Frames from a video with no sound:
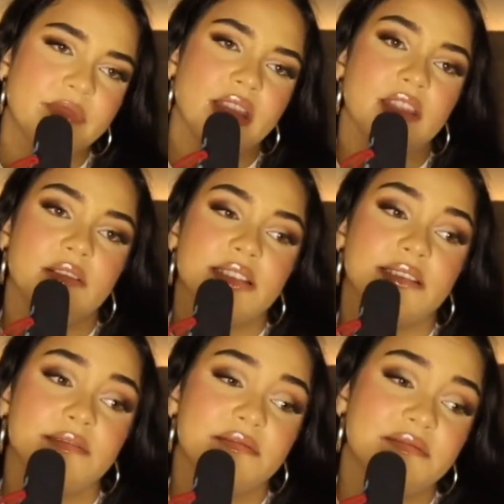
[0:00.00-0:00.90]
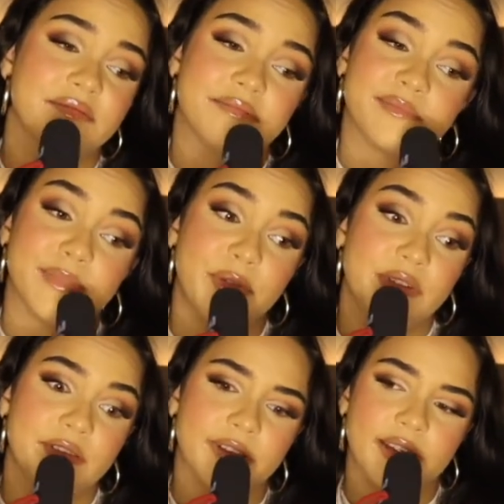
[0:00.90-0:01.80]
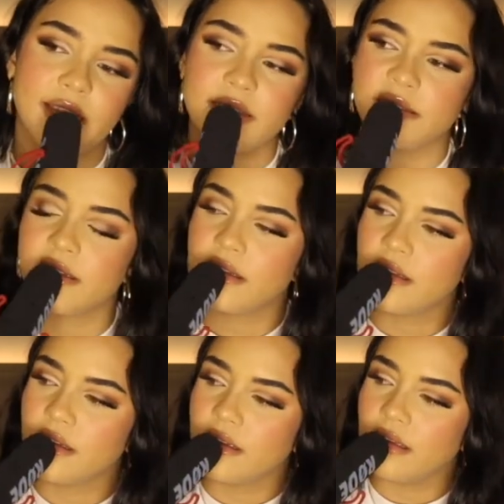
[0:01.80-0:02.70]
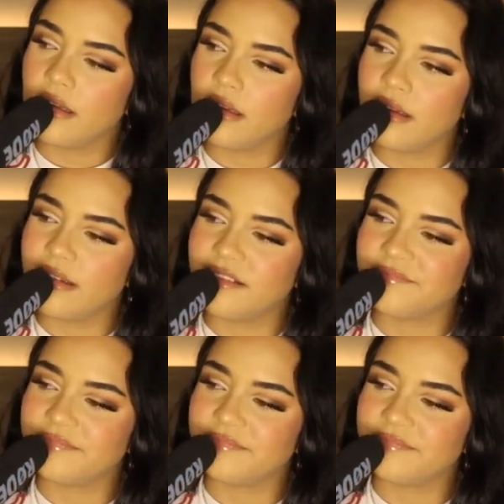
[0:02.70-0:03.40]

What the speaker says: and the rest of my winter, I guess. Yeah,